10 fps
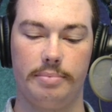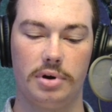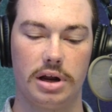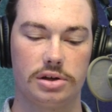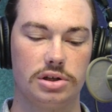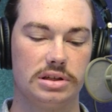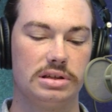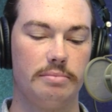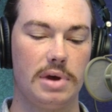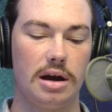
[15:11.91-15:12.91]
prediction
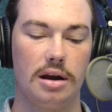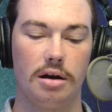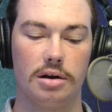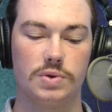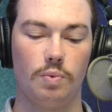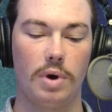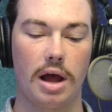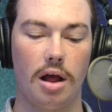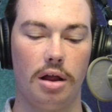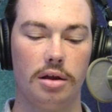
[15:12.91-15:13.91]
submitted here as
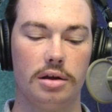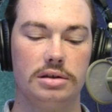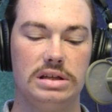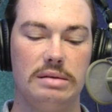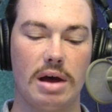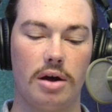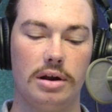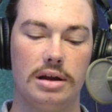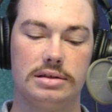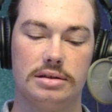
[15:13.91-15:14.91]
well. Team out
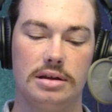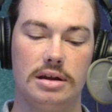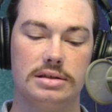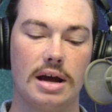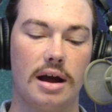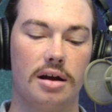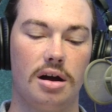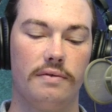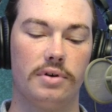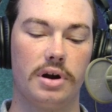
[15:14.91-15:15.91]
east, he's got
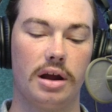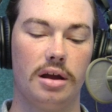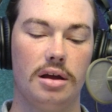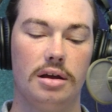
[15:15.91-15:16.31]
covering.